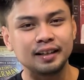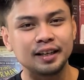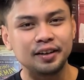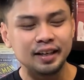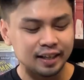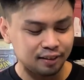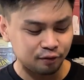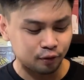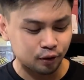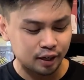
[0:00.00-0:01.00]
ingredient,
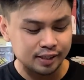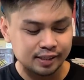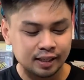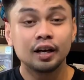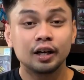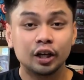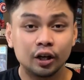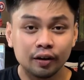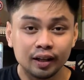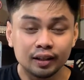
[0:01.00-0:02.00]
of course,
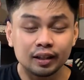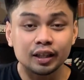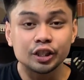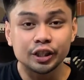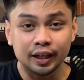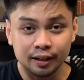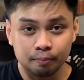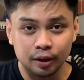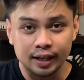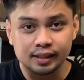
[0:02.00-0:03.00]
grilled chicken
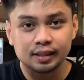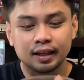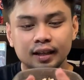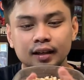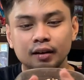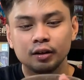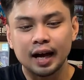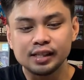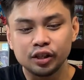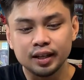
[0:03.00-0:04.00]
breast.
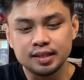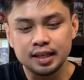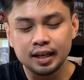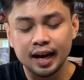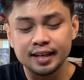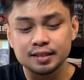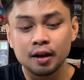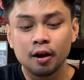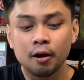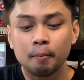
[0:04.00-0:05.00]
As you can see, guys,
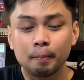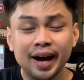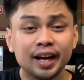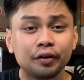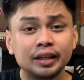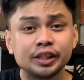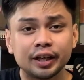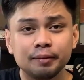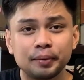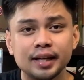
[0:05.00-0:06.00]
my grilled
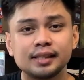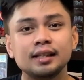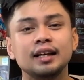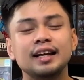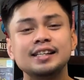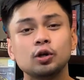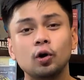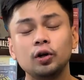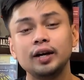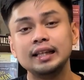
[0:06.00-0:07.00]
chicken breast is
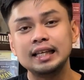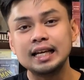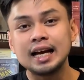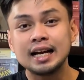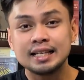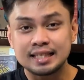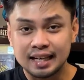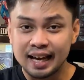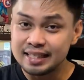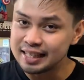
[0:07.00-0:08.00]
already
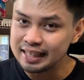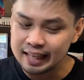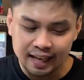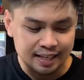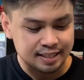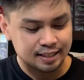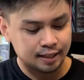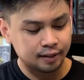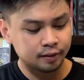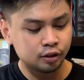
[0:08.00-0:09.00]
sliced and diced.
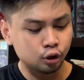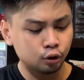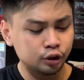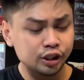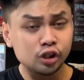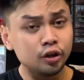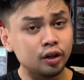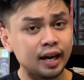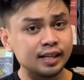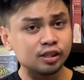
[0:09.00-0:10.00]
So just so you
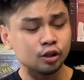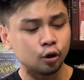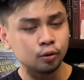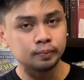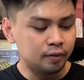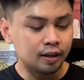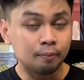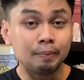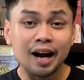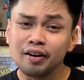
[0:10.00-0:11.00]
guys know, the
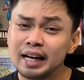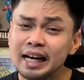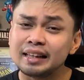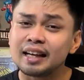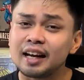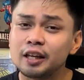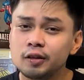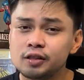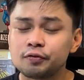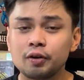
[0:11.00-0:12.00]
marinade that I
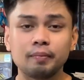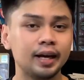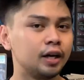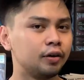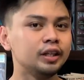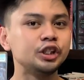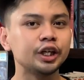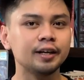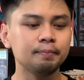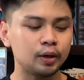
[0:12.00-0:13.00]
used for my grilled
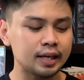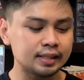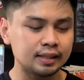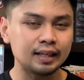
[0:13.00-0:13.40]
chicken breast